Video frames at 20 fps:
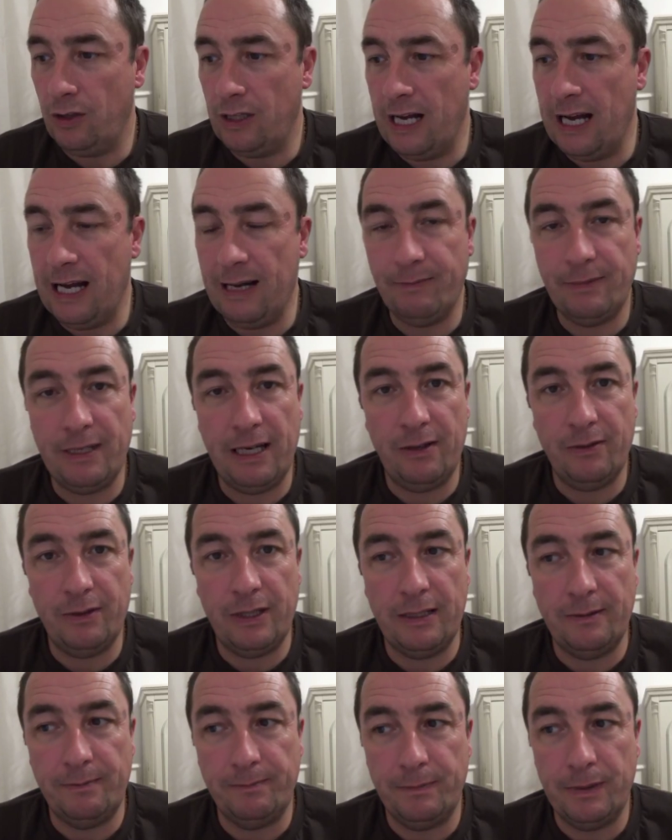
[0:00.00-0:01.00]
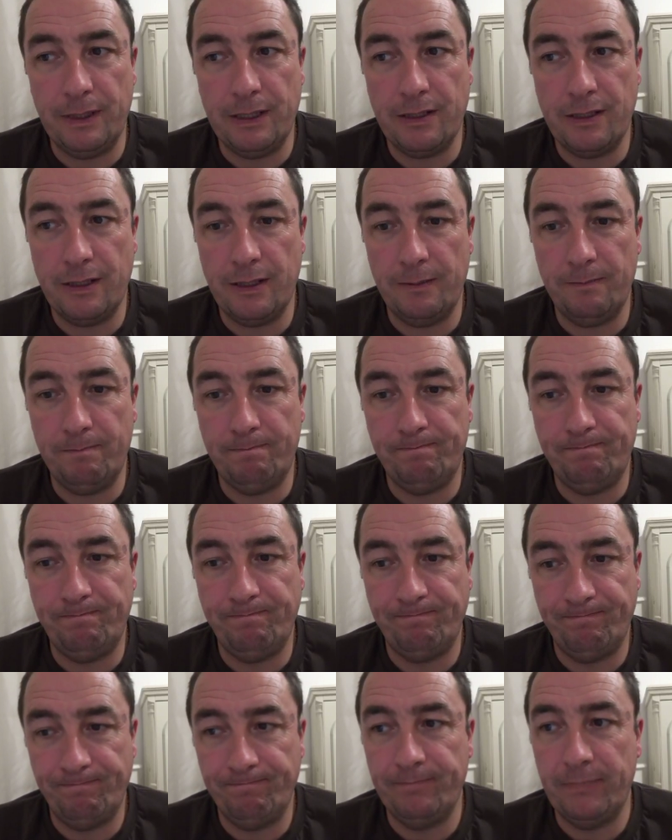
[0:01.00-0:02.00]
calm down then. But
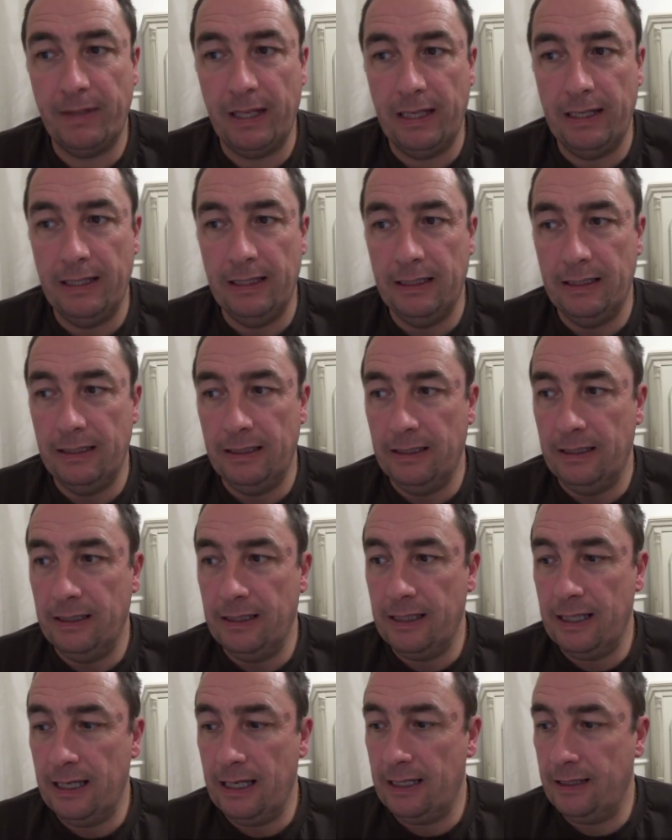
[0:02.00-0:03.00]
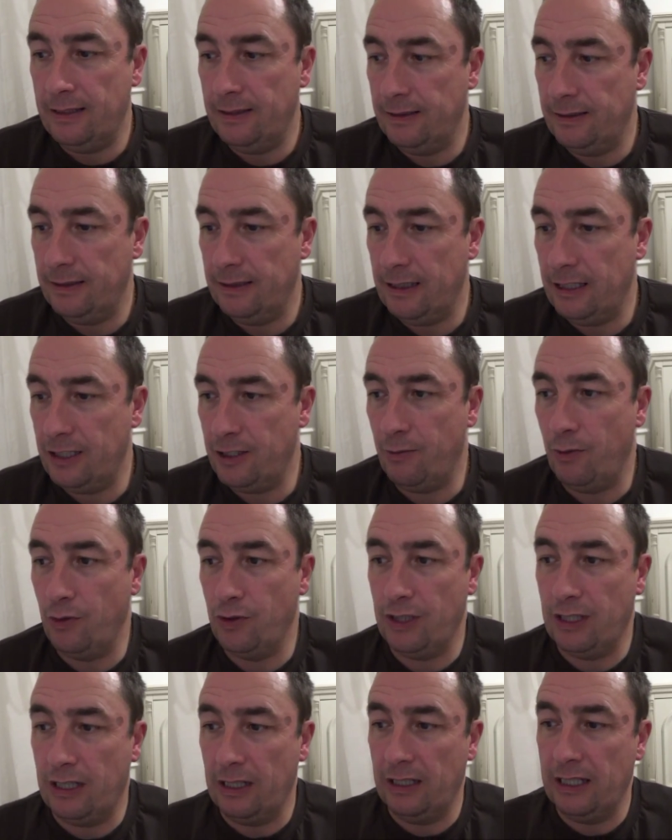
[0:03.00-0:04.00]
yeah, I
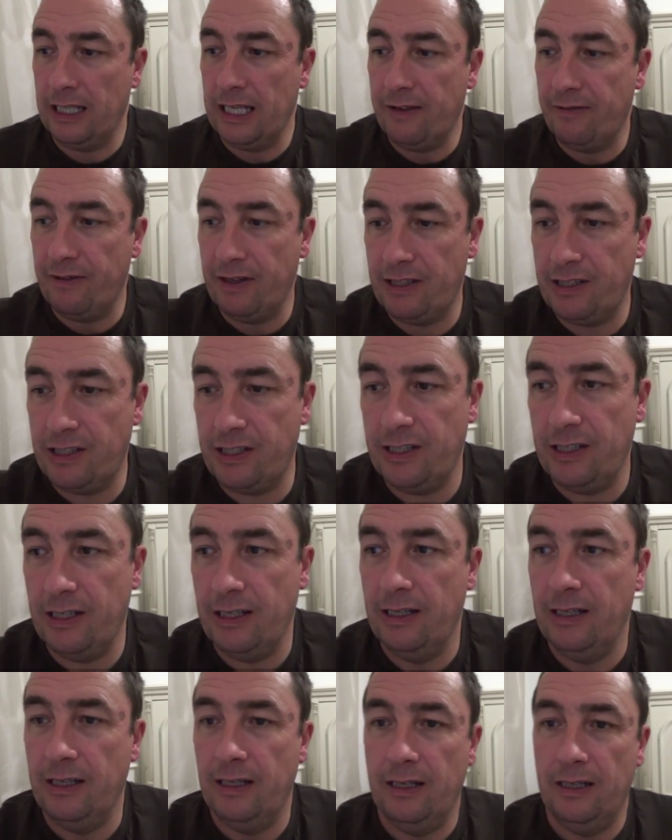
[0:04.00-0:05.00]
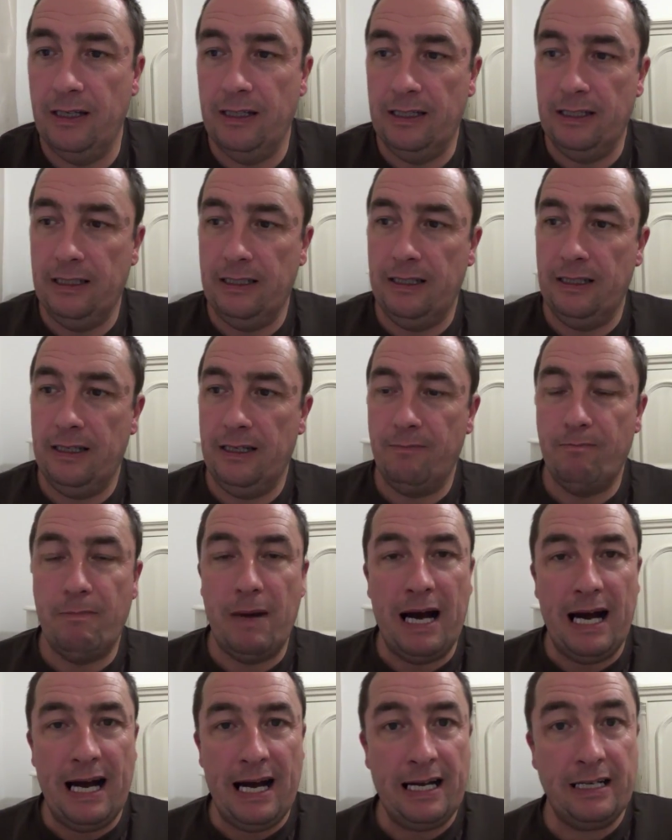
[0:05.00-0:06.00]
suppose it'll leave its
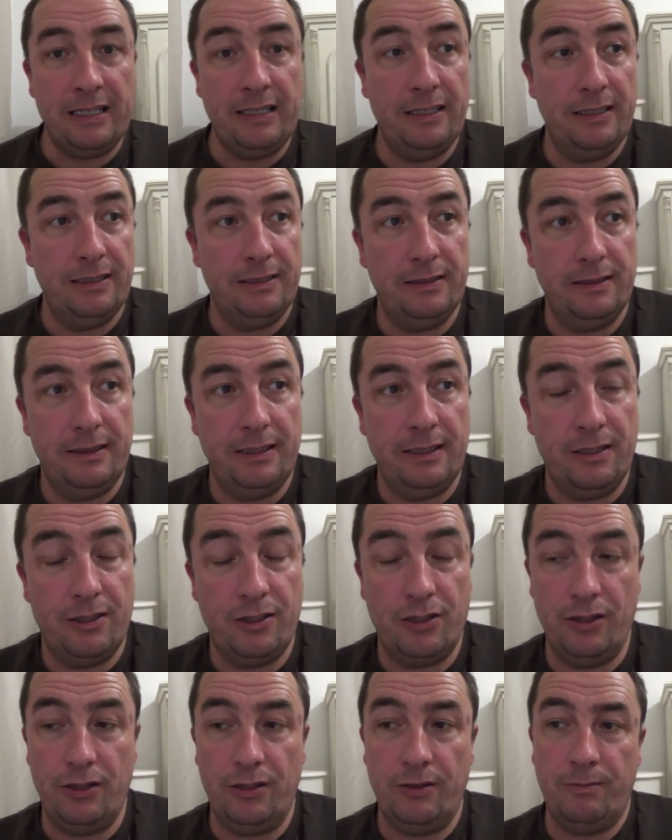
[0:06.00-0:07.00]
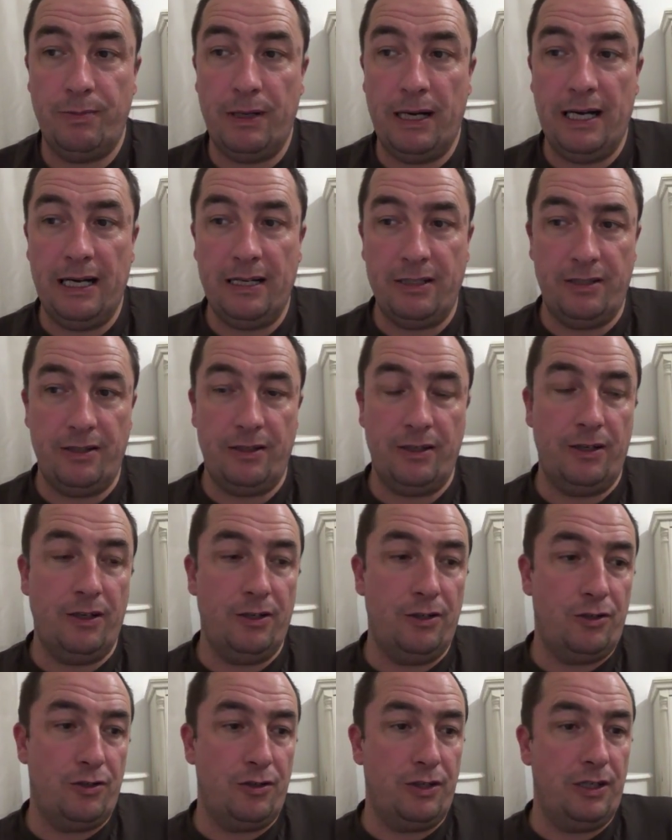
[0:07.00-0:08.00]
mark in certain parts of the
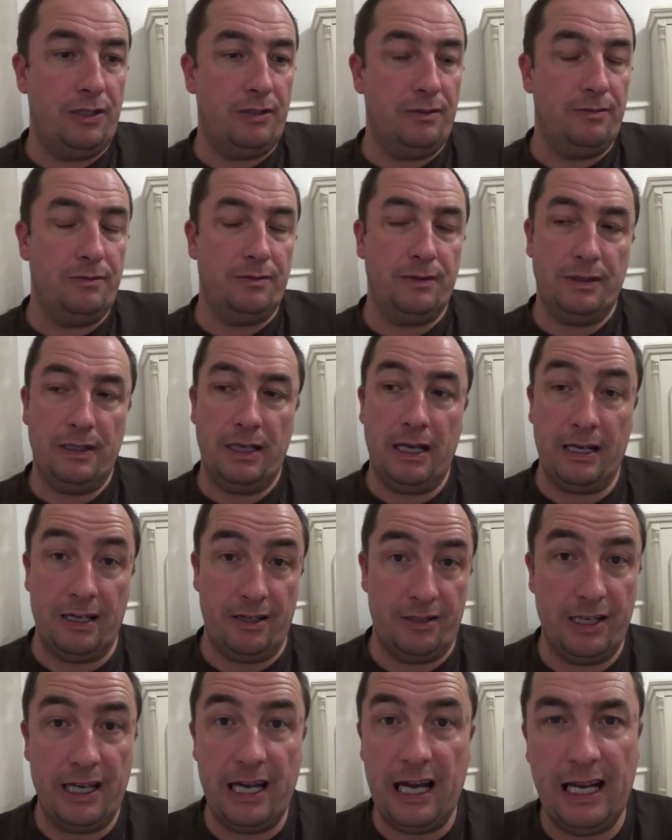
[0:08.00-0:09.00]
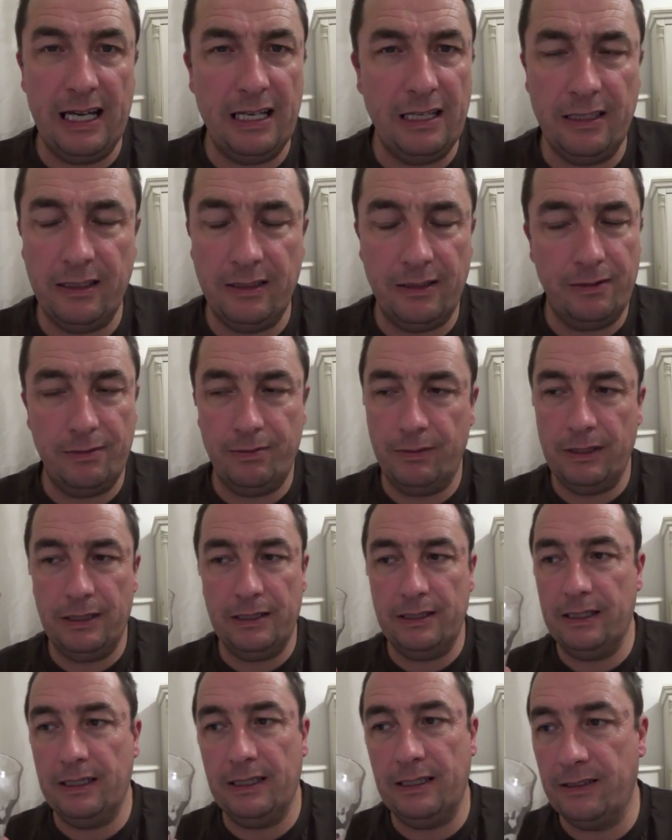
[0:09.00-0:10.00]
country, and like I say, Ireland,
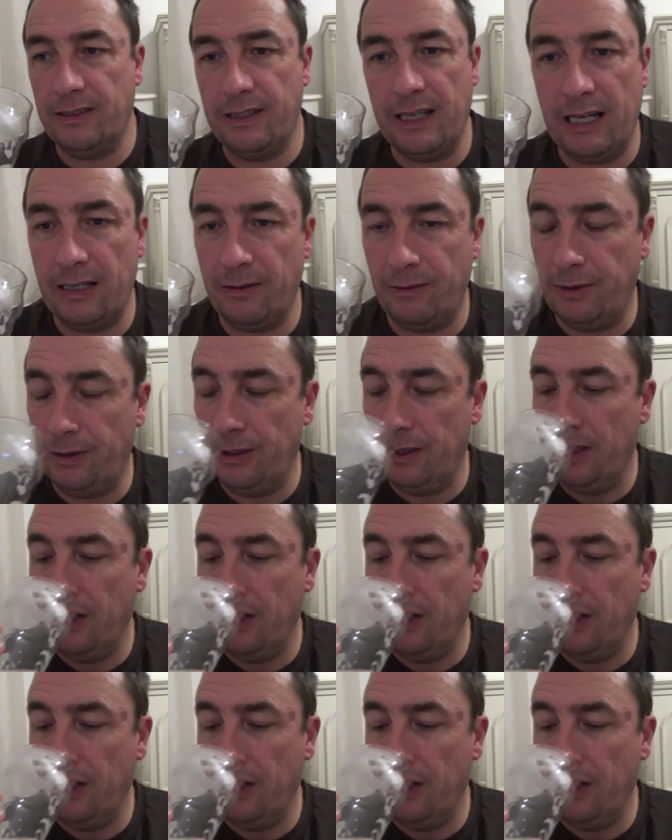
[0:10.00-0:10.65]
terrible.